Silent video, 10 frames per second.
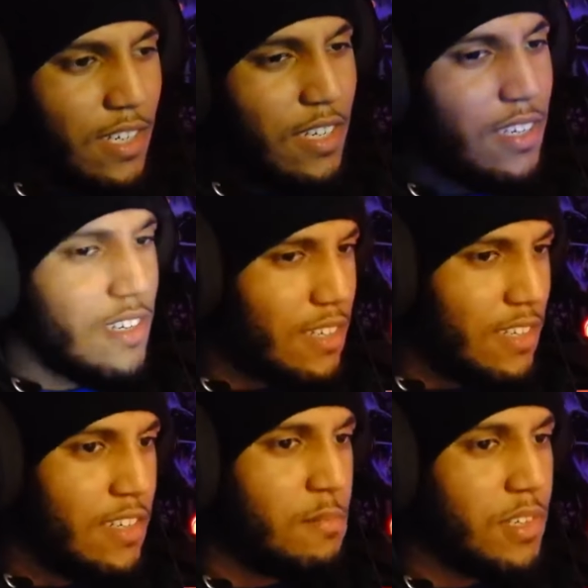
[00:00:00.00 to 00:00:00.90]

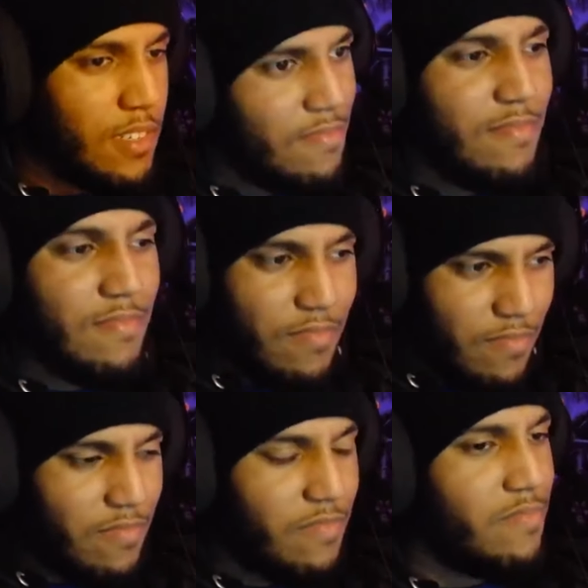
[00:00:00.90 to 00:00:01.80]
incoming. Put your
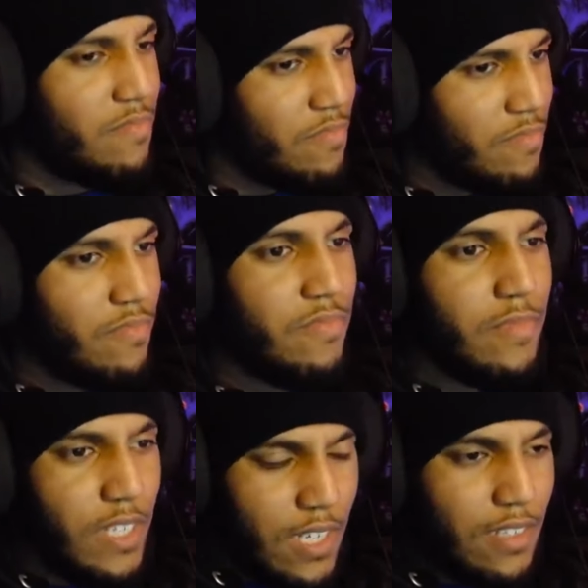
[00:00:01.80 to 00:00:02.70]
faith in your
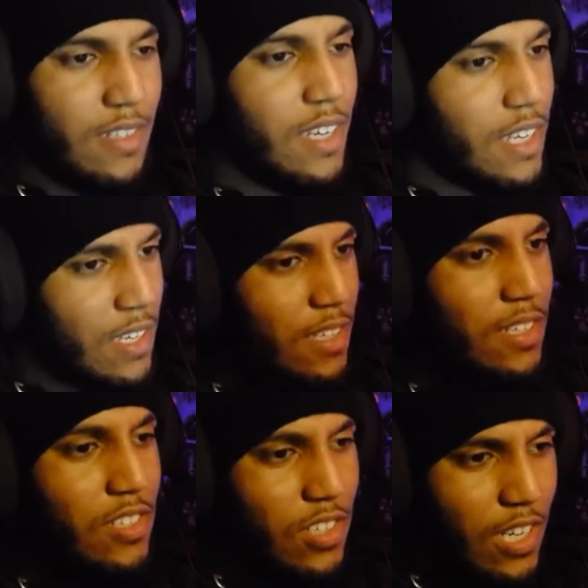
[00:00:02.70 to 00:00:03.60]
hands. Take a
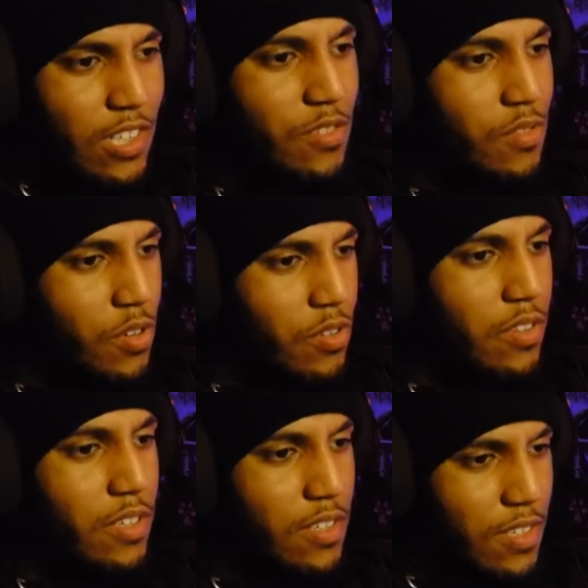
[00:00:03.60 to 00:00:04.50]
chance, roll
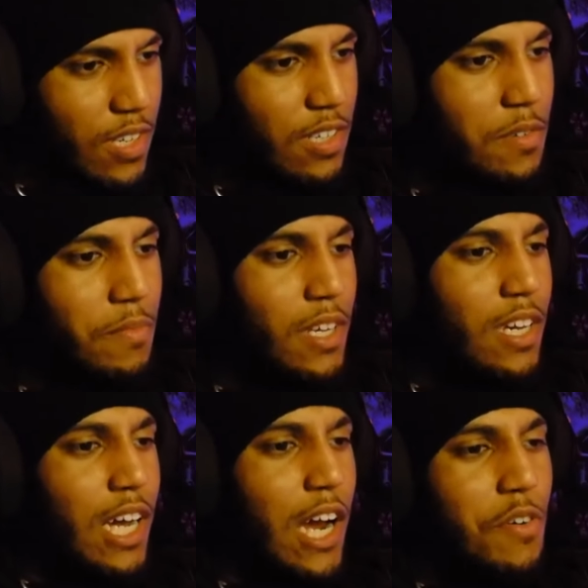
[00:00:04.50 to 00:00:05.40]
the dice.
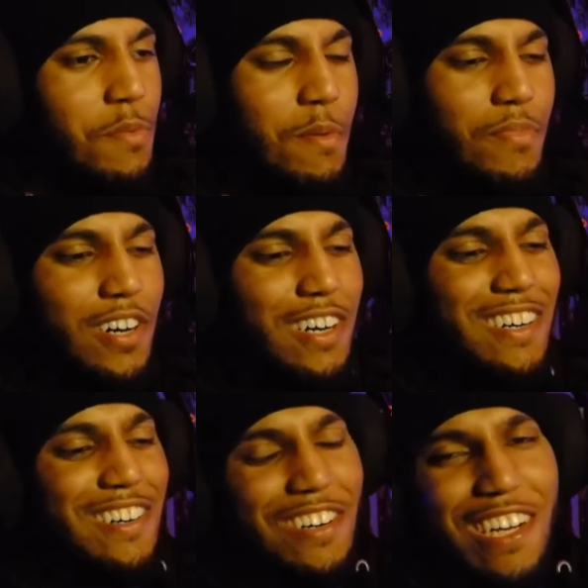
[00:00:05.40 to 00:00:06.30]
I remember
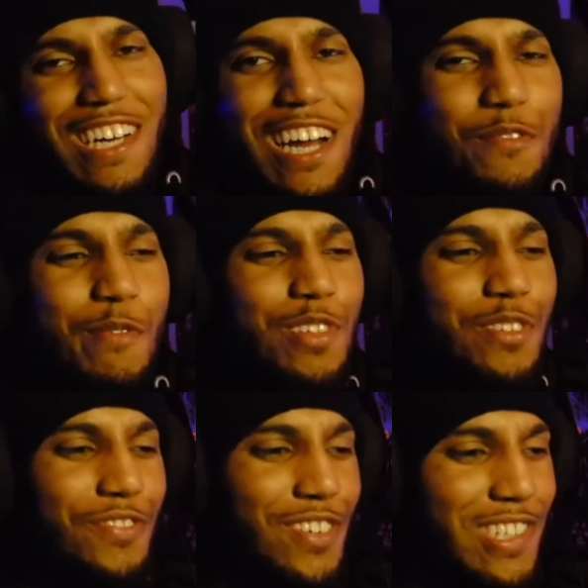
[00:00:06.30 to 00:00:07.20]
the
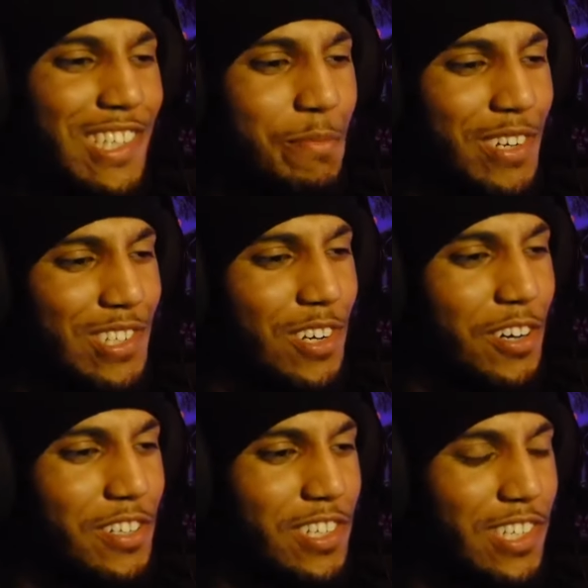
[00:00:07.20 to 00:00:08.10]
first time I
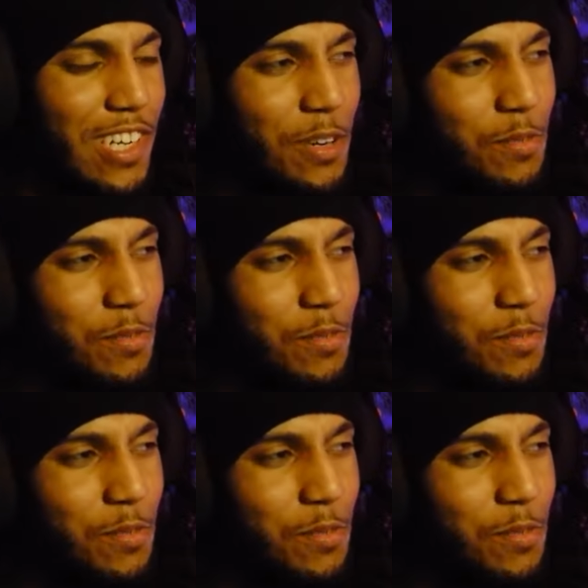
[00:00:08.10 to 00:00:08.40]
saw this and I